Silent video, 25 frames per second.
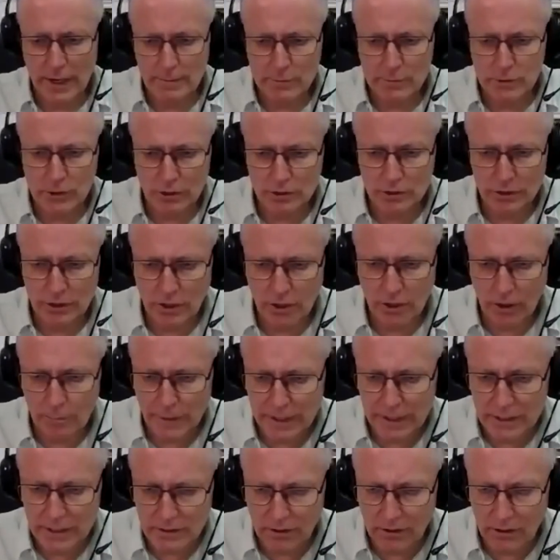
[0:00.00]
you could
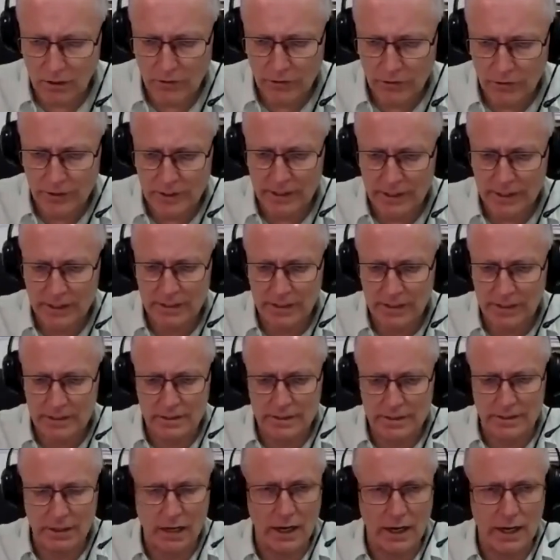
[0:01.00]
comment on the
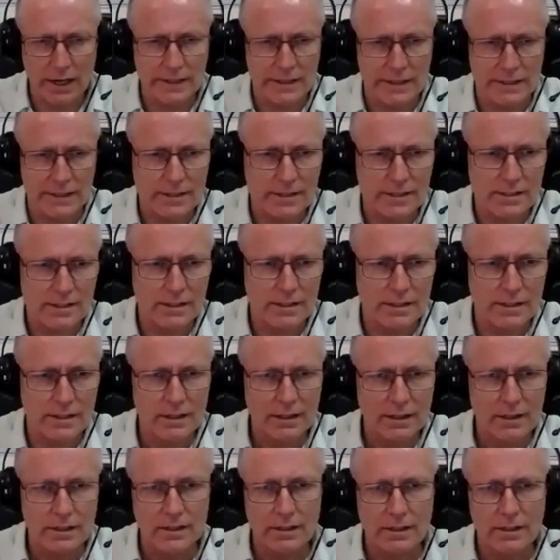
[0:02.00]
diets
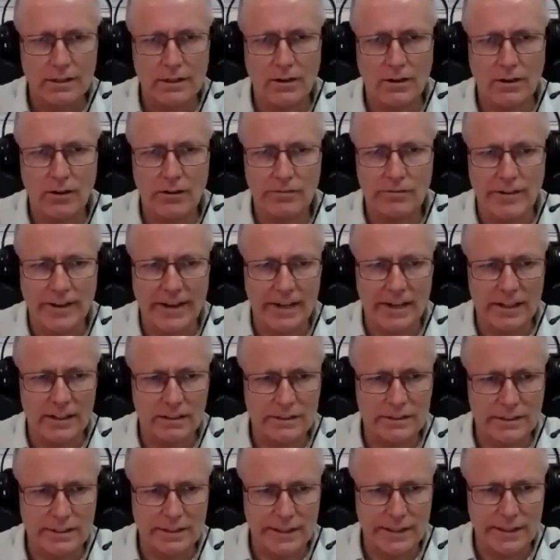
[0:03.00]
of
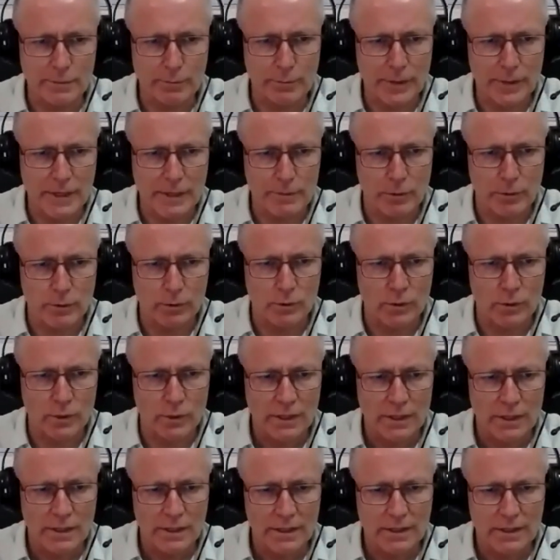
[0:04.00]
elderly people.
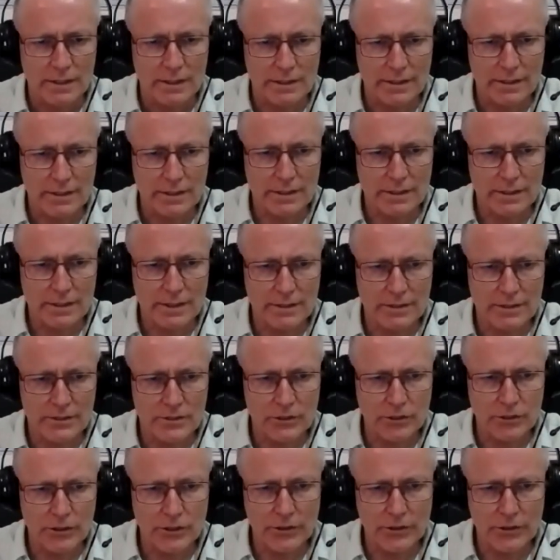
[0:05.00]
Do you